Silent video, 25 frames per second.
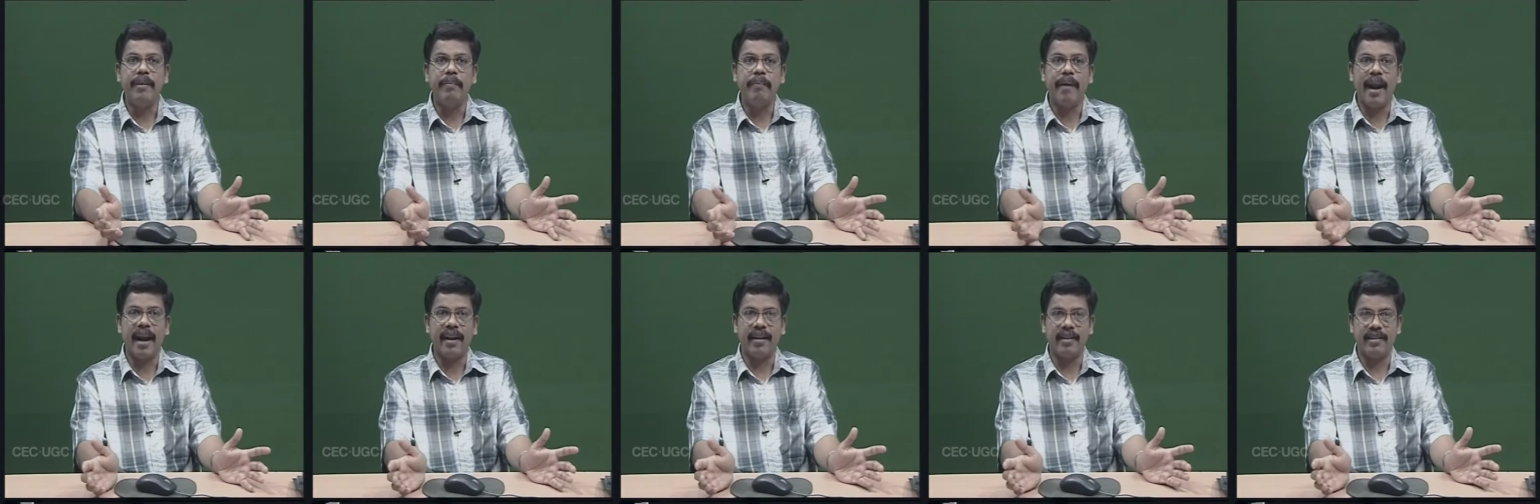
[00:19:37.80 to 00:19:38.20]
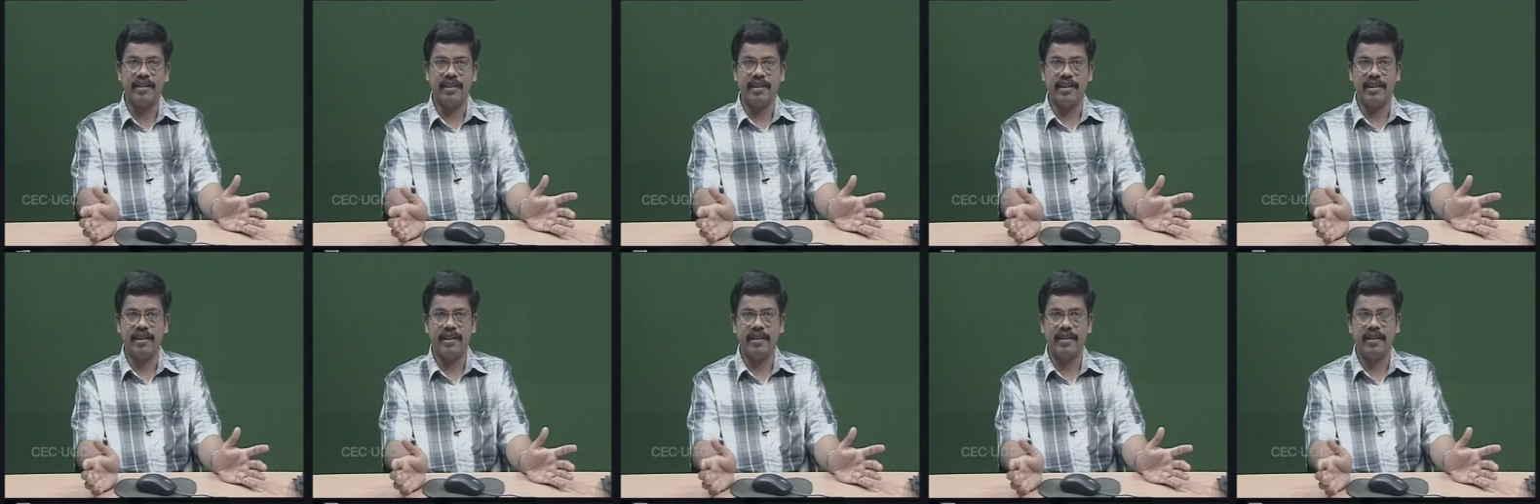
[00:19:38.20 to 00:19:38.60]

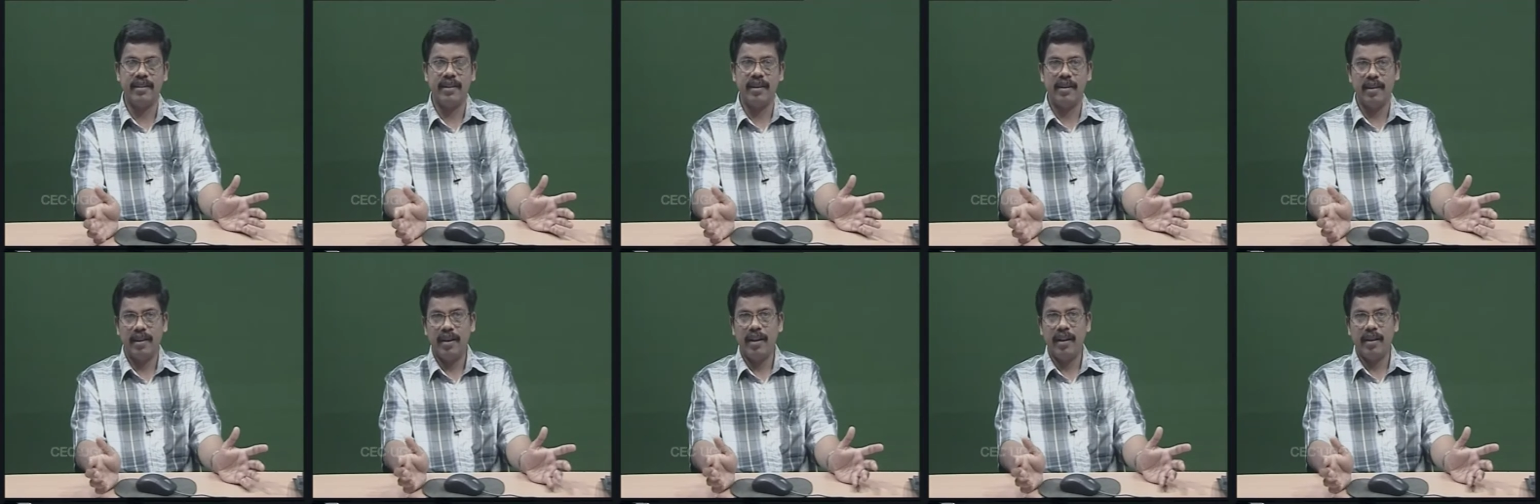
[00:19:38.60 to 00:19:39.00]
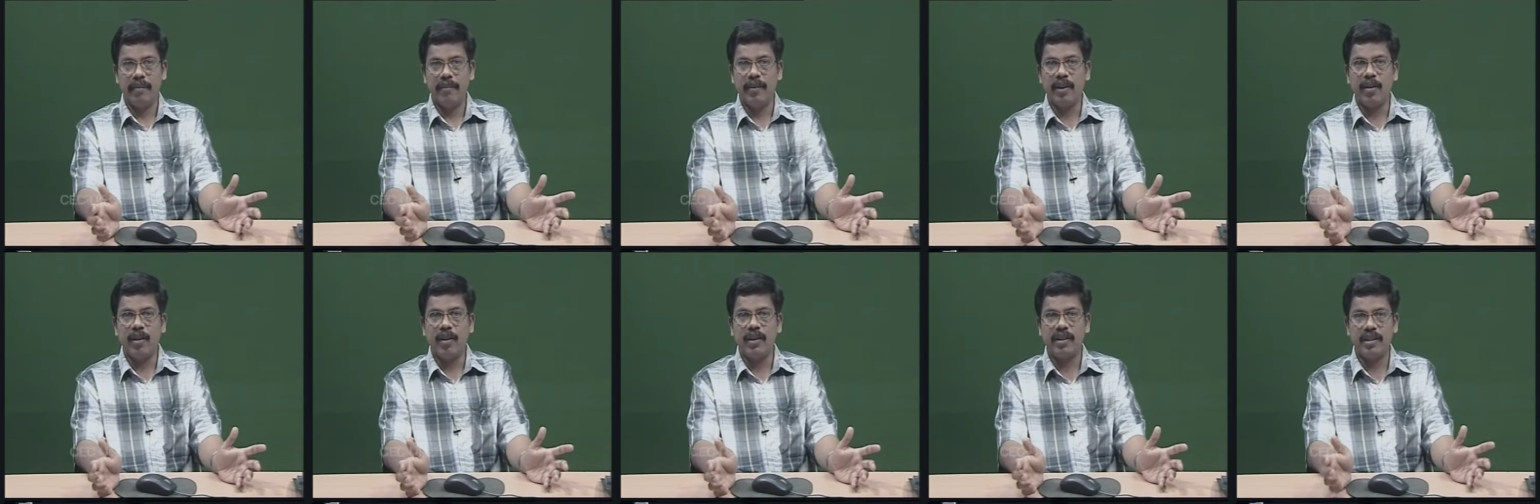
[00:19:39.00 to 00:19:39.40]
bracketed it.
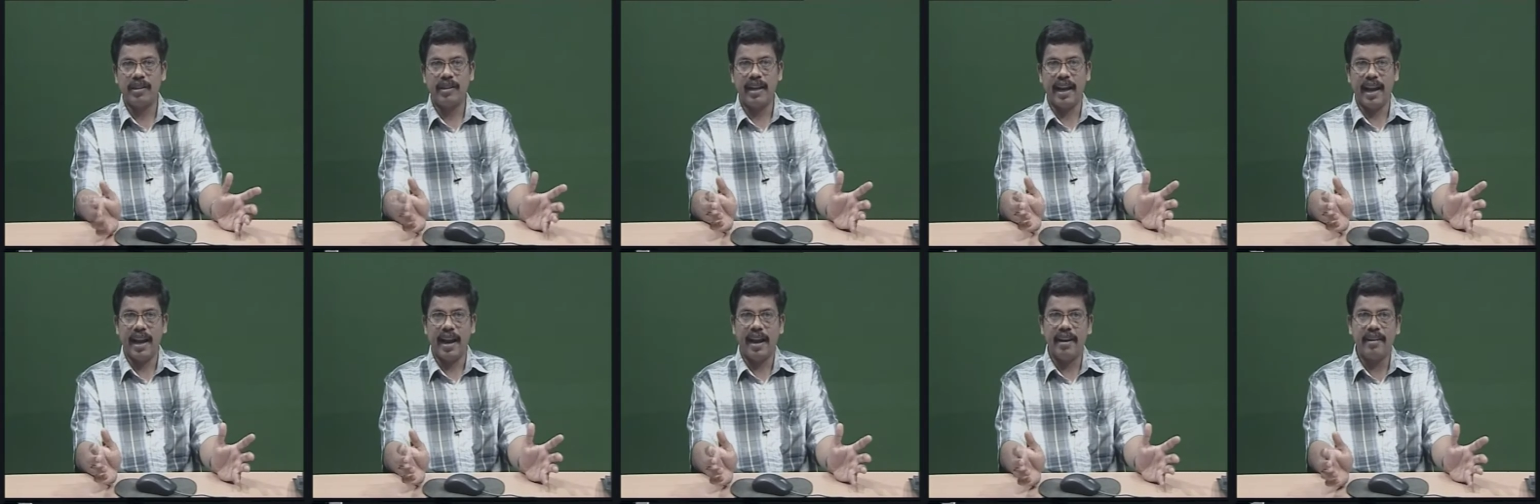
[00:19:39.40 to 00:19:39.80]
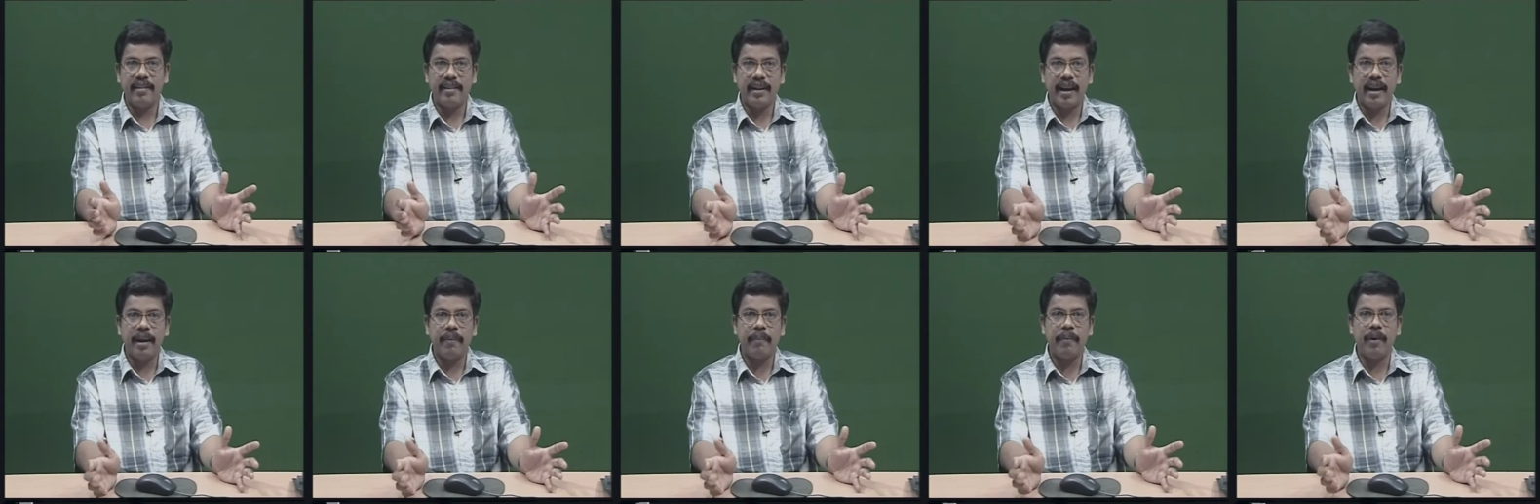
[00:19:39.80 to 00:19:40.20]
Because the
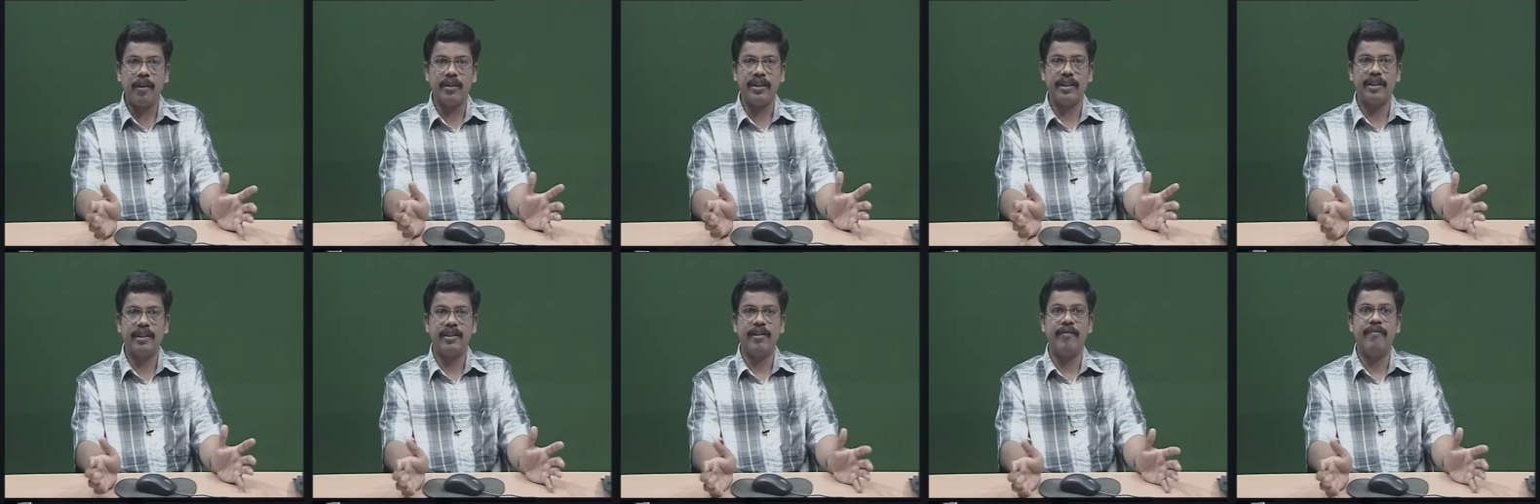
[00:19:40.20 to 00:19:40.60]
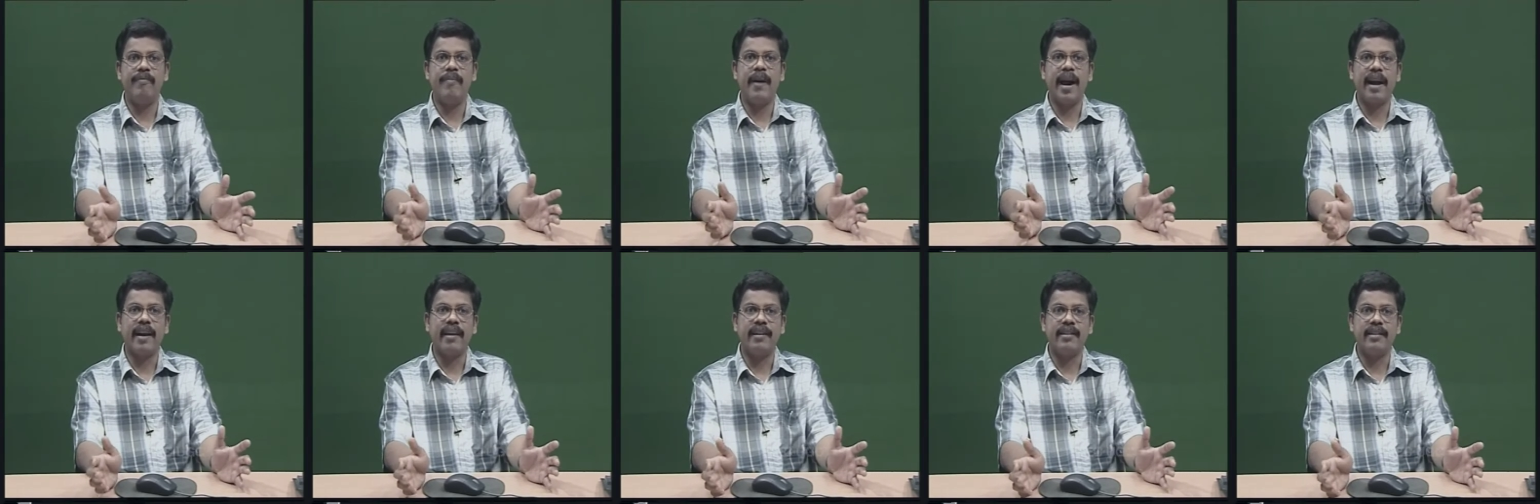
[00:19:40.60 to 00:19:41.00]
entire process of
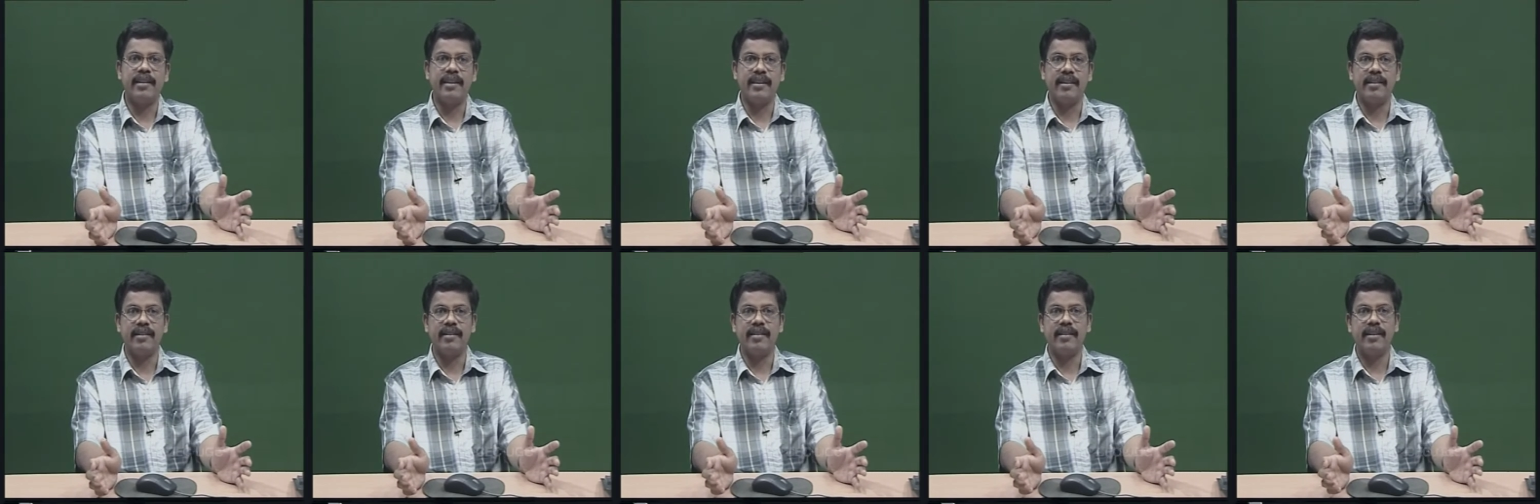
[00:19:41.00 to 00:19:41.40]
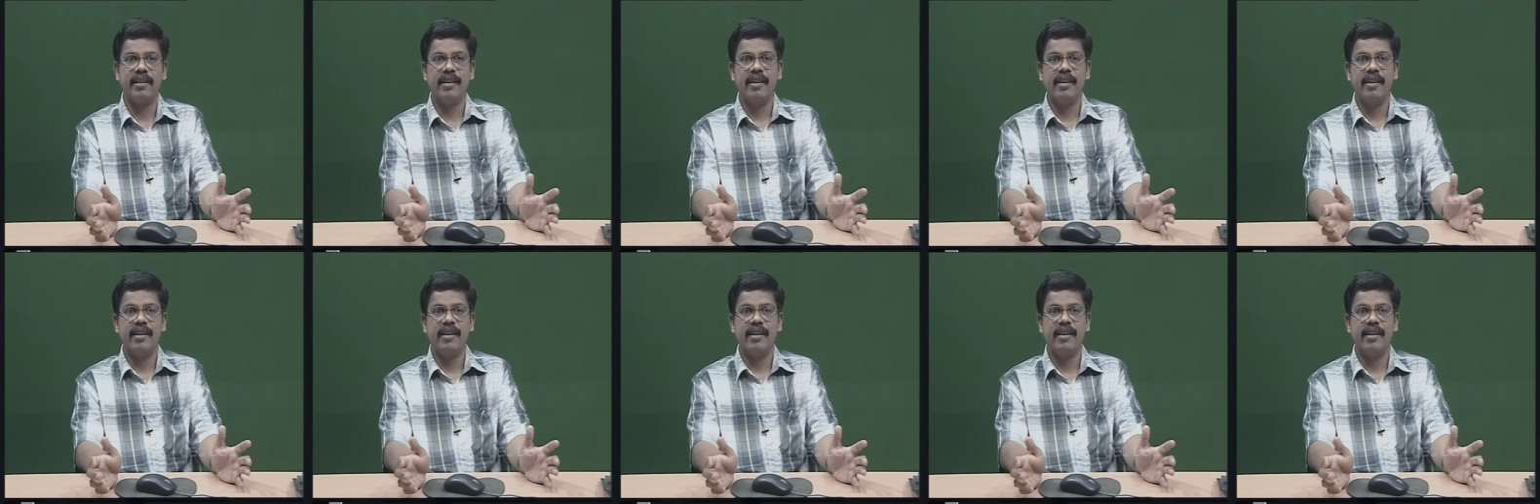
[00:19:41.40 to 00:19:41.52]
bracketing